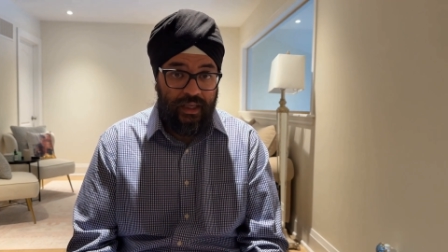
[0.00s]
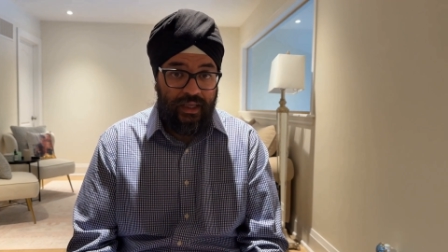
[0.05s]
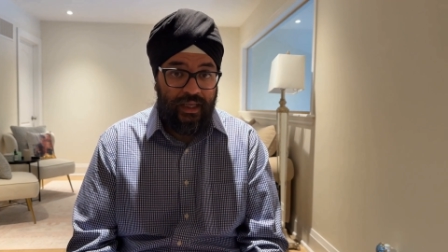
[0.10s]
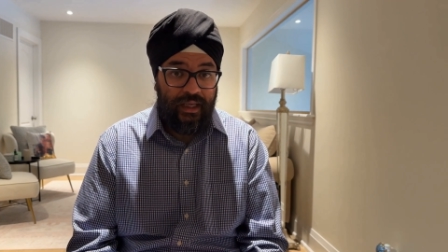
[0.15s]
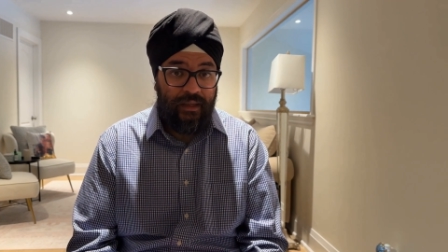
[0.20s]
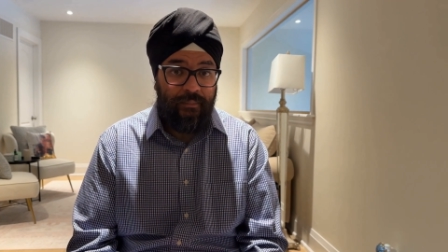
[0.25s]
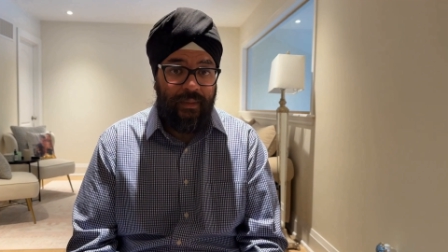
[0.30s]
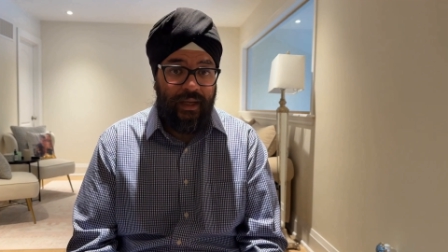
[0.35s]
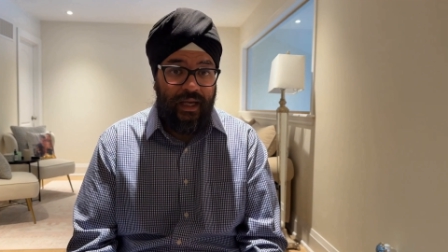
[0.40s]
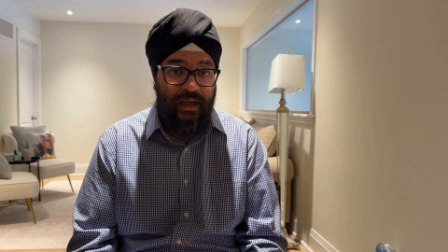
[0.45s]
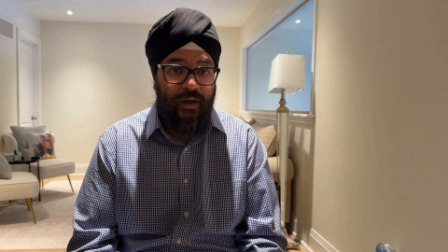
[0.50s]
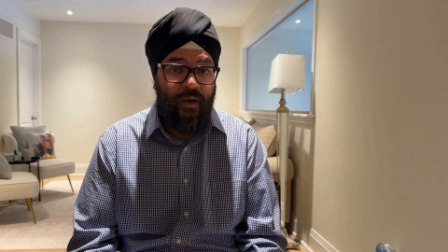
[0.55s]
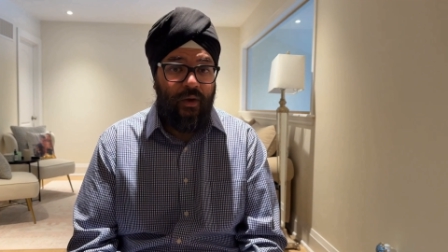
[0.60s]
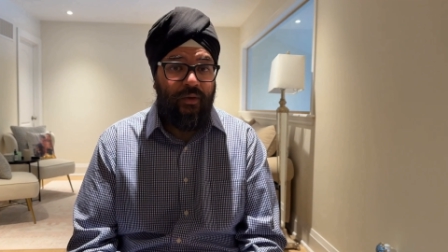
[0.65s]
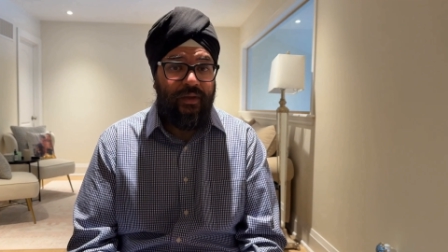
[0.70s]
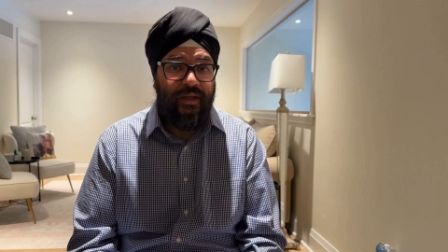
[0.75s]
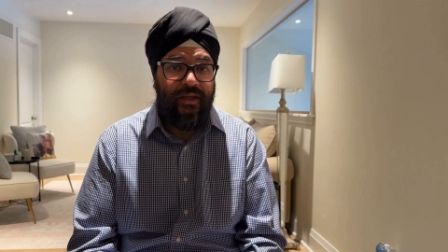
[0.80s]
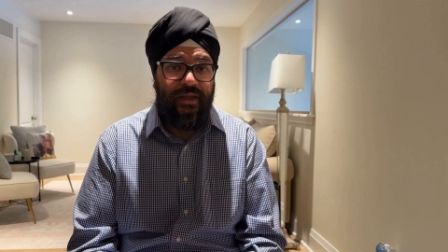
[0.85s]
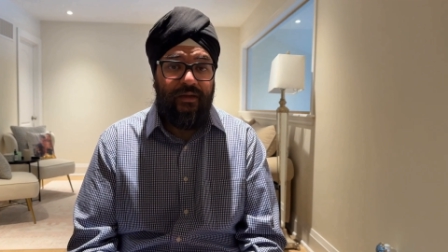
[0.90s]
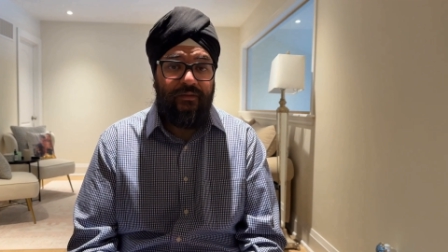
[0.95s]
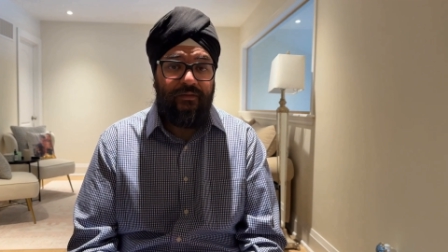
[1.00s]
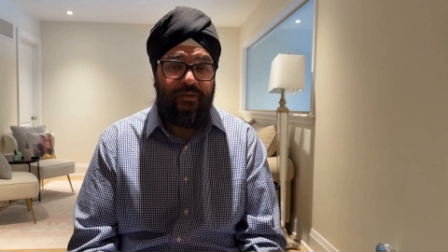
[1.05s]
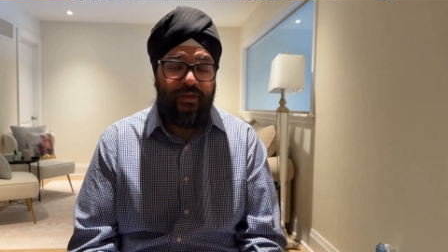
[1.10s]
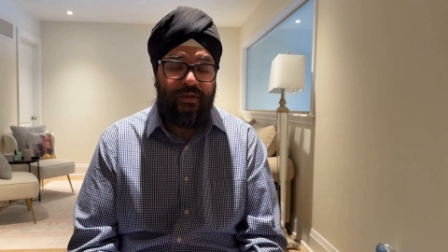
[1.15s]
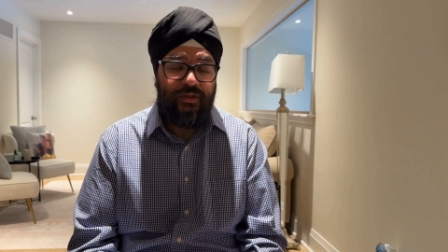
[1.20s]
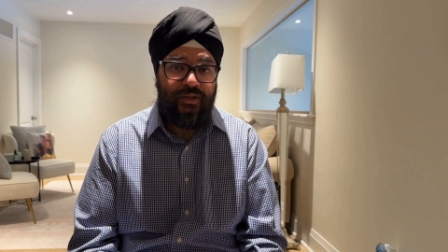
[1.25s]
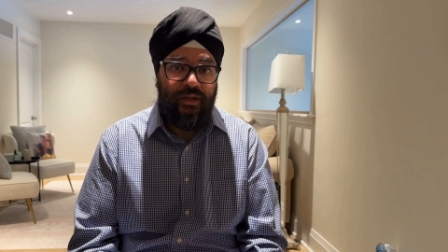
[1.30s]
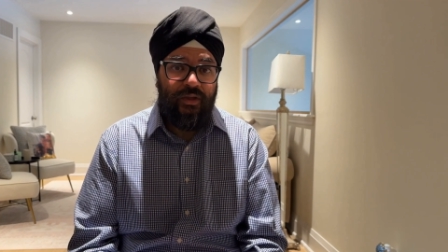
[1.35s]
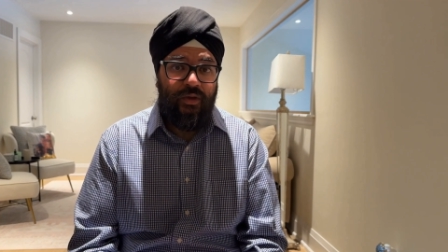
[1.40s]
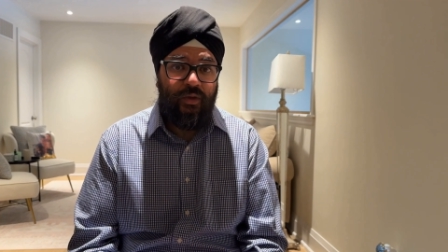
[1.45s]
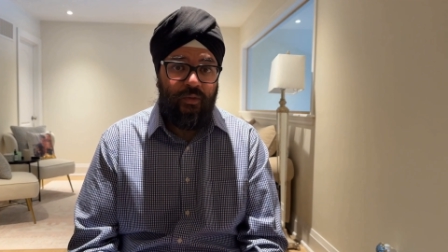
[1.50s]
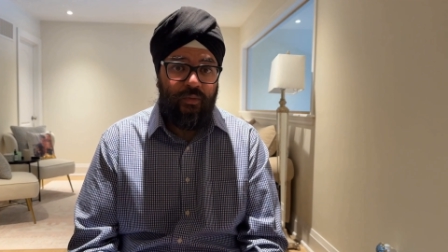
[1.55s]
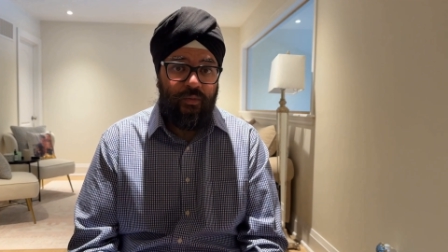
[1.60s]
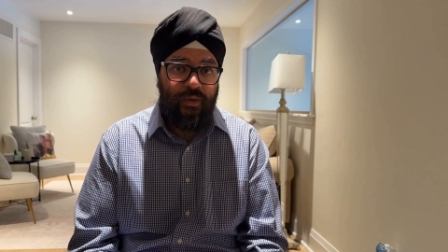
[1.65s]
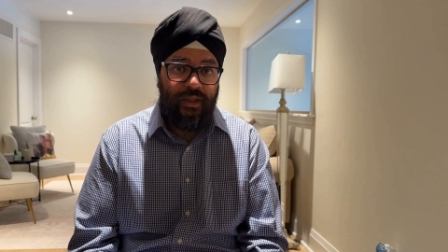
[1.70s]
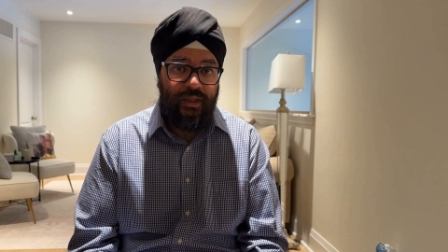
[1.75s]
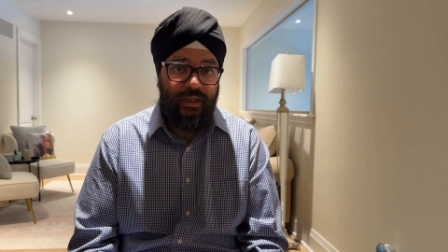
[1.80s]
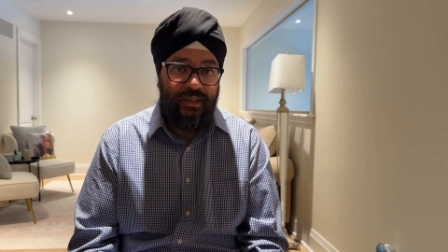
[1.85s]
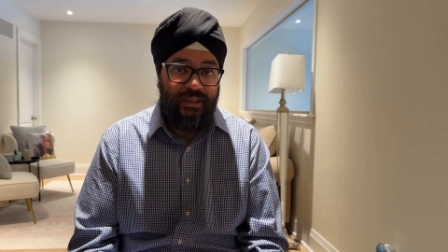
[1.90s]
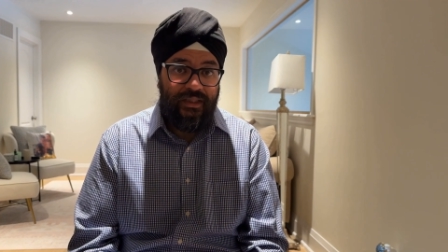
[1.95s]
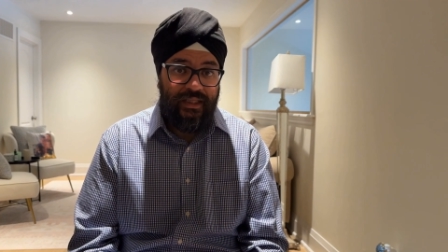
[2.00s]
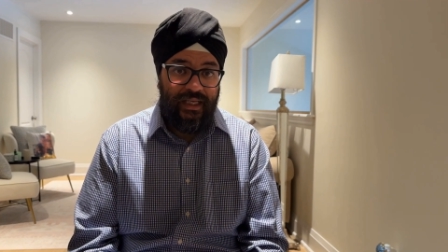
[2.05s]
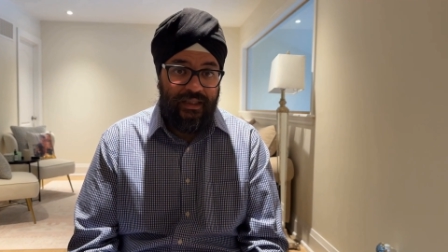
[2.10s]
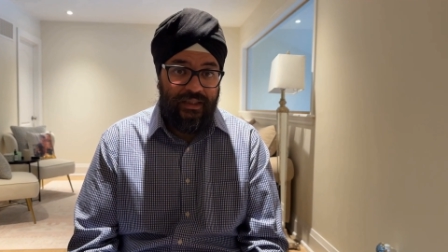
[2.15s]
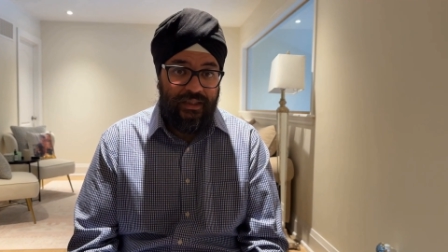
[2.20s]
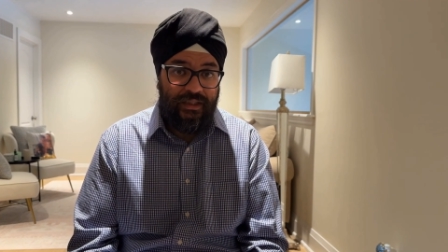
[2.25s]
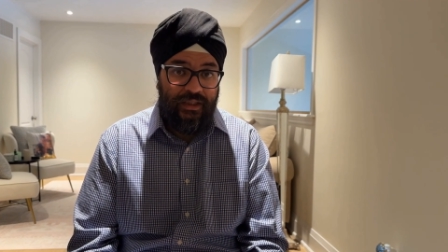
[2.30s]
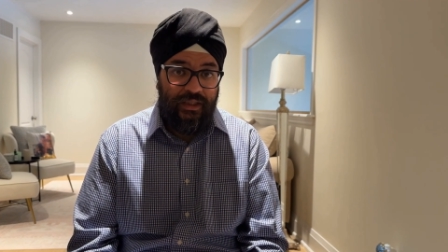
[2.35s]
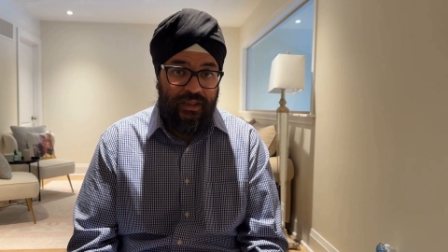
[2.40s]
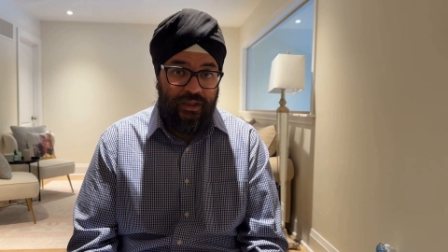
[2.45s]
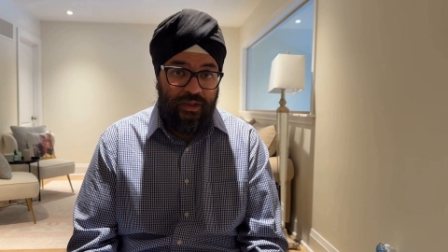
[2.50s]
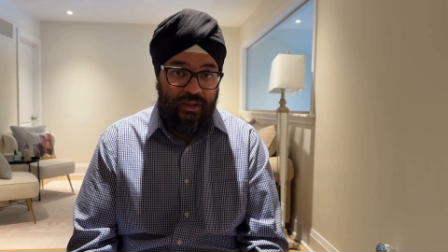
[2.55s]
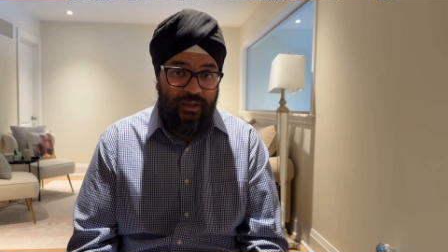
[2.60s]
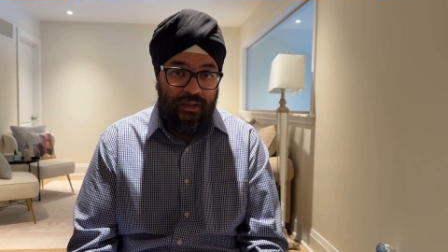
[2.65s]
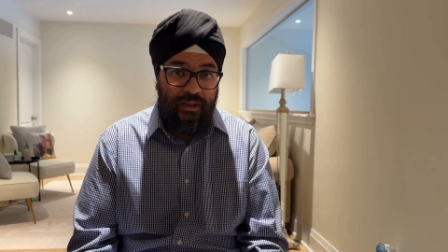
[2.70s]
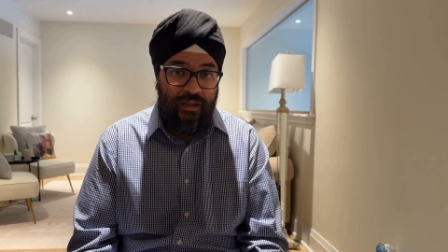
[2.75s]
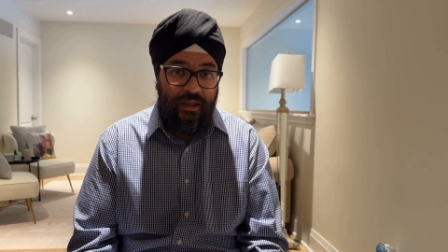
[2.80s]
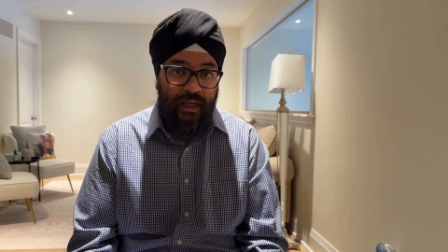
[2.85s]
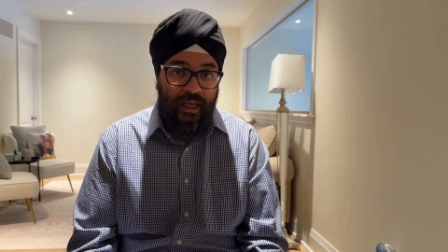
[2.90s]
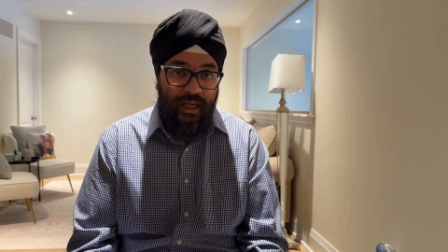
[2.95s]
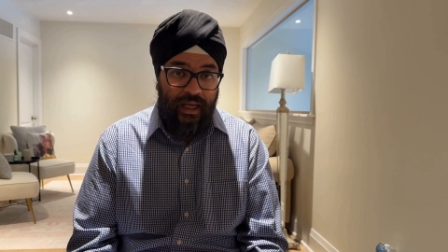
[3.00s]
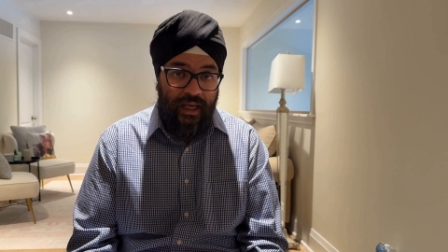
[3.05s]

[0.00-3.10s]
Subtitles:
can make all the difference in your real estate decisions.